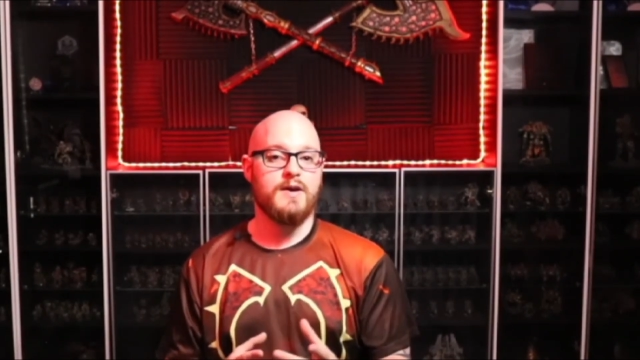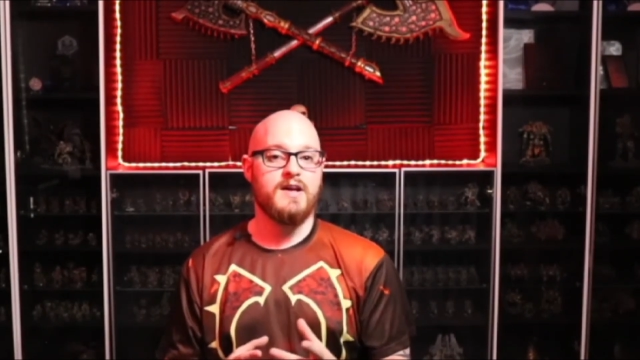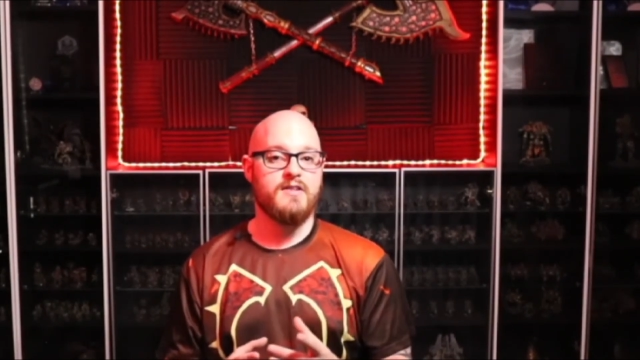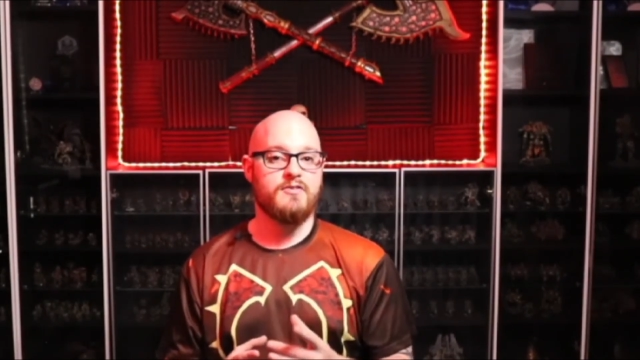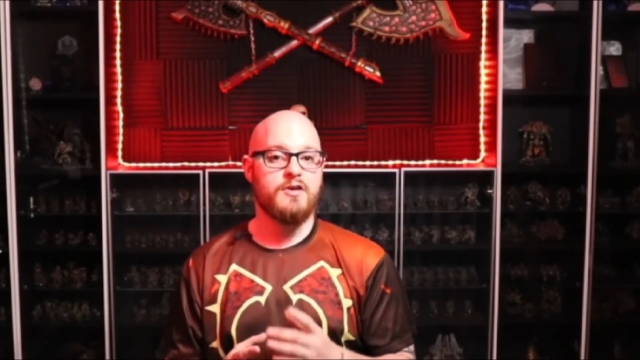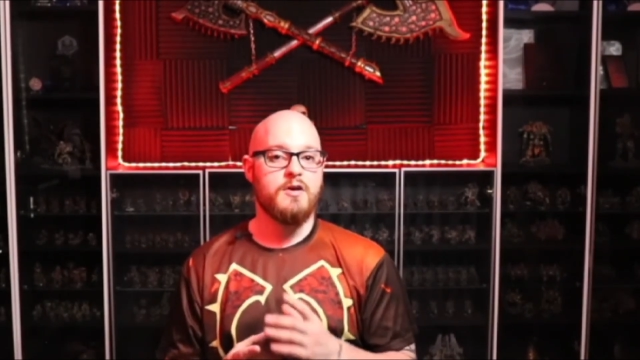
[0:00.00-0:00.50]

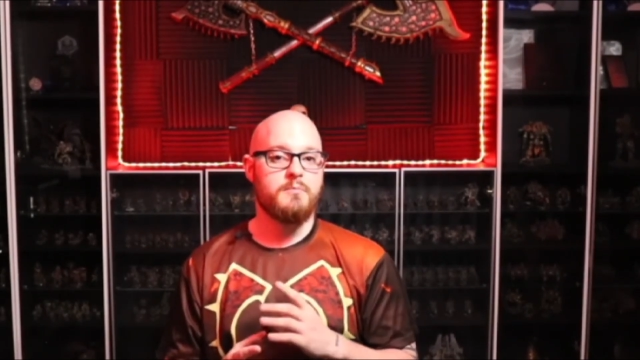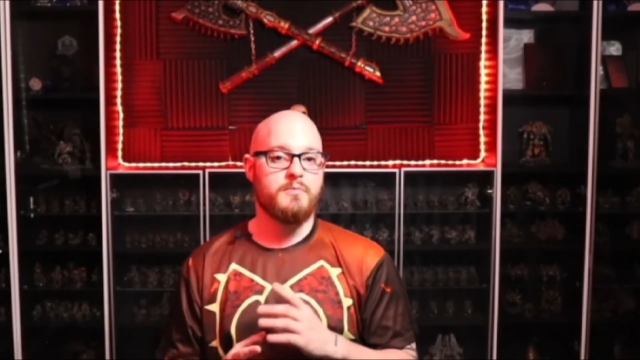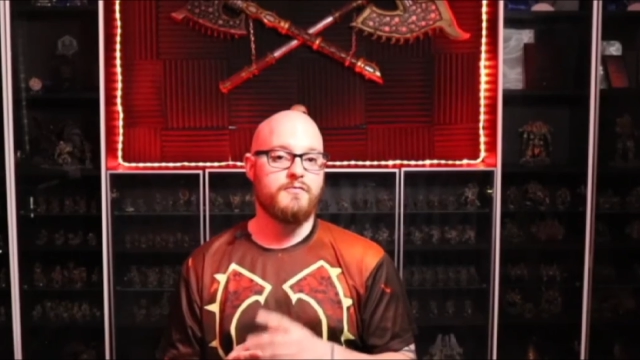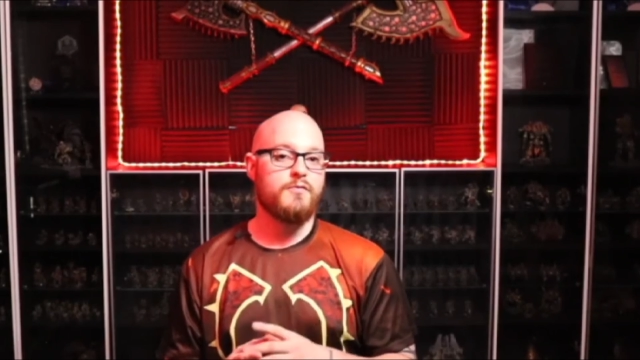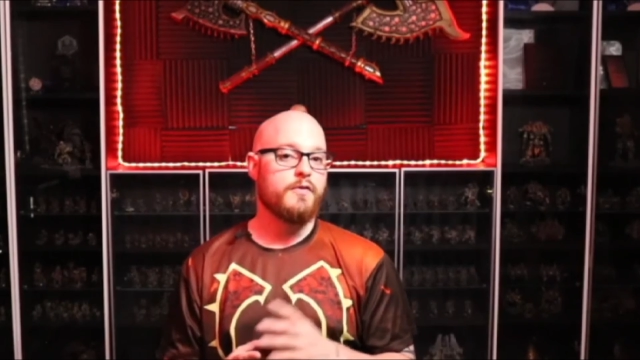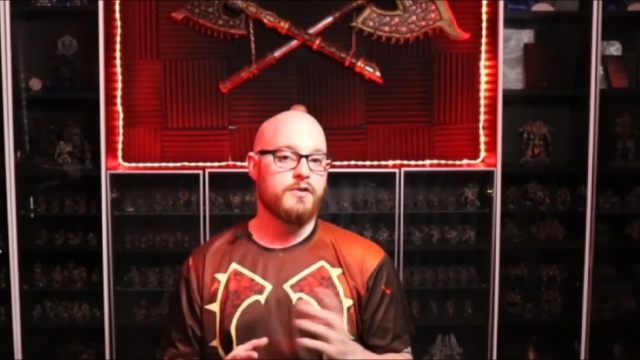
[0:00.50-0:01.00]
hands
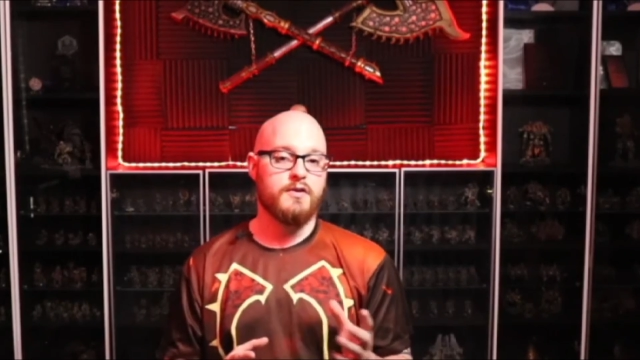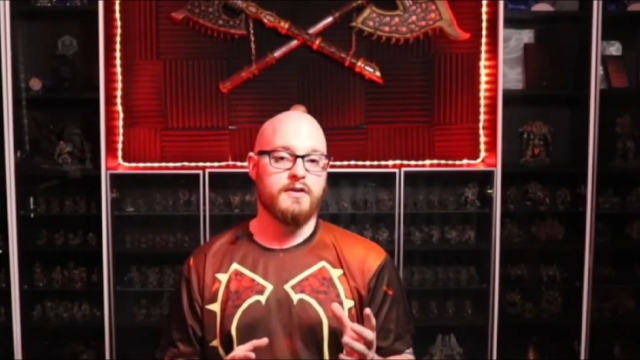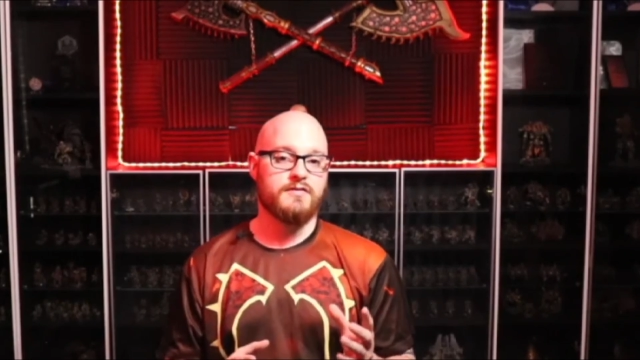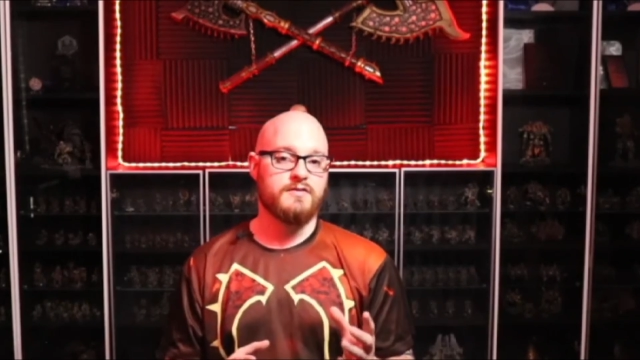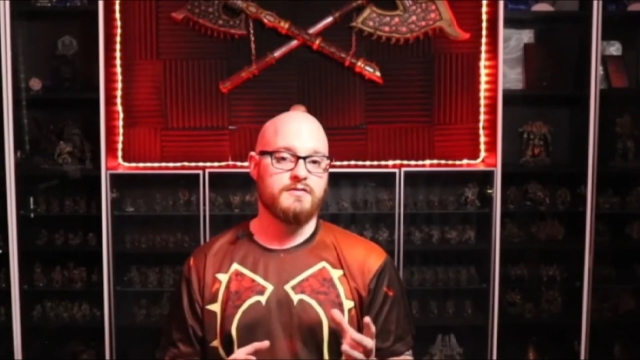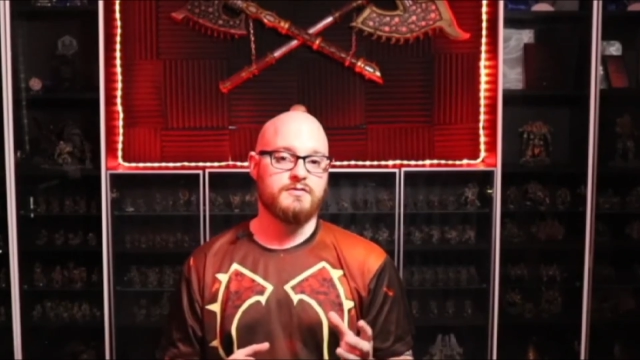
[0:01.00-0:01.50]
before the
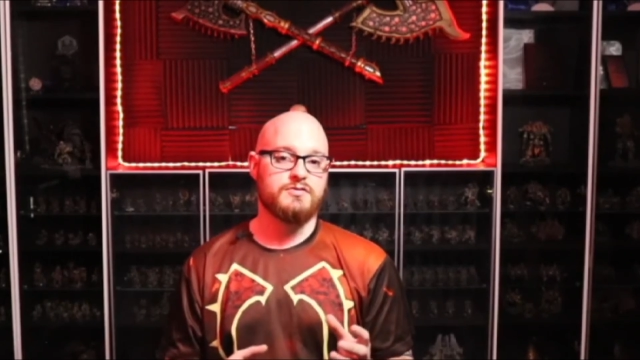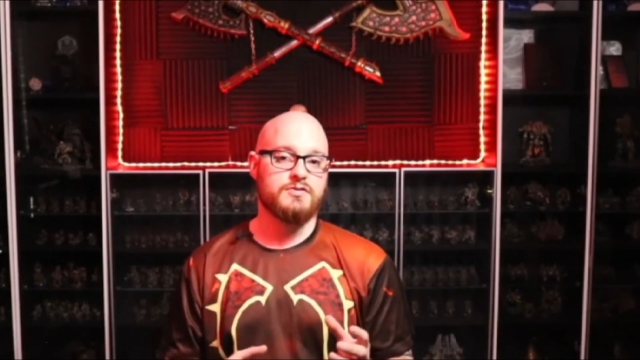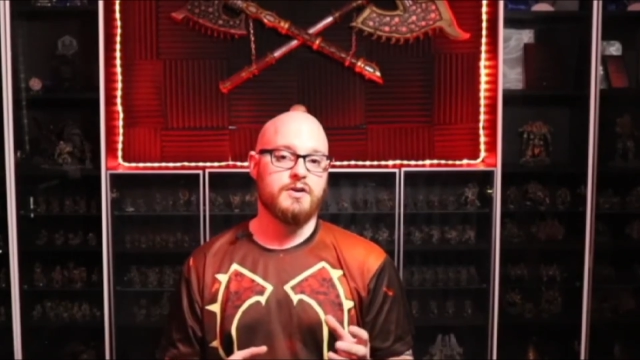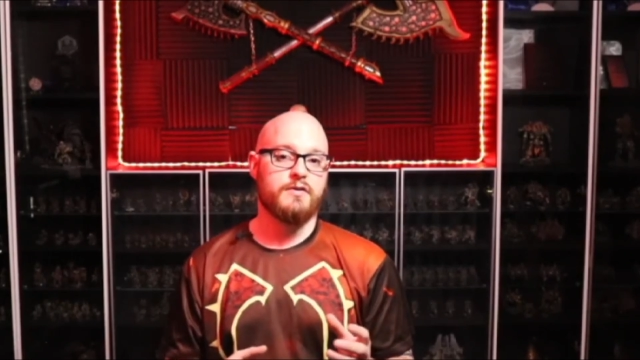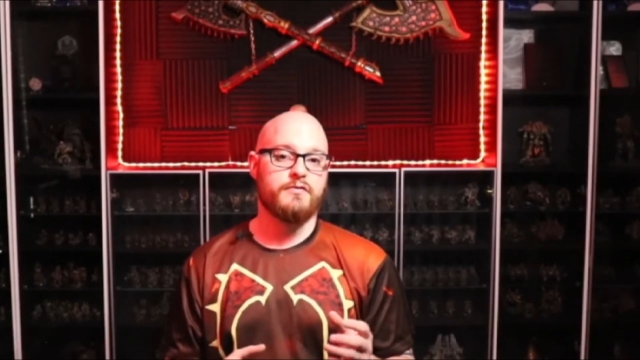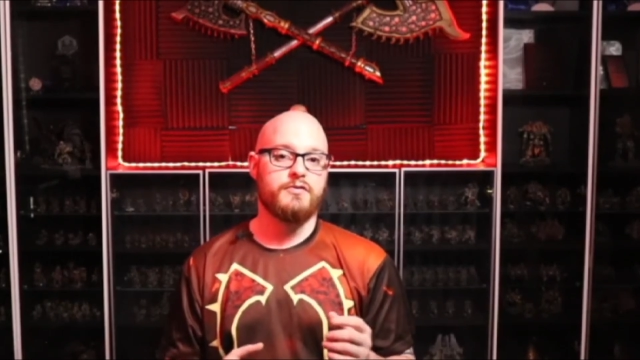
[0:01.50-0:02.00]
Codex hits the
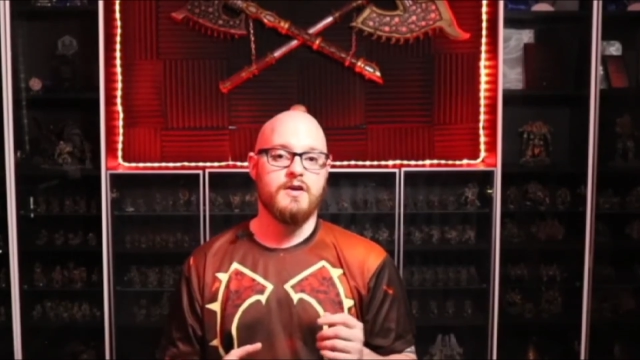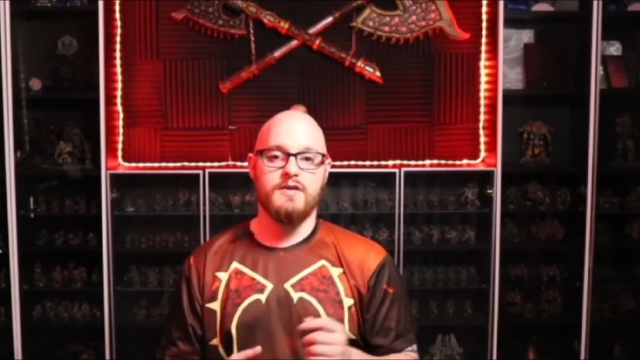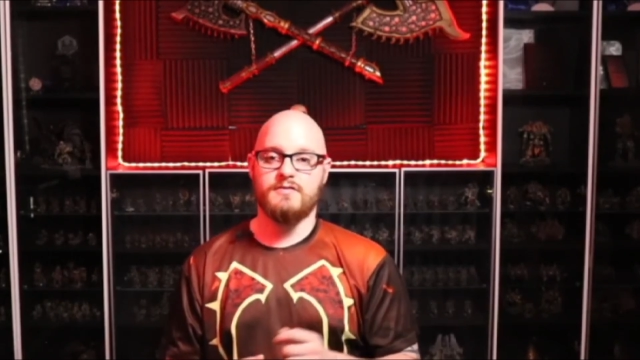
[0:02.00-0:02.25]
shelves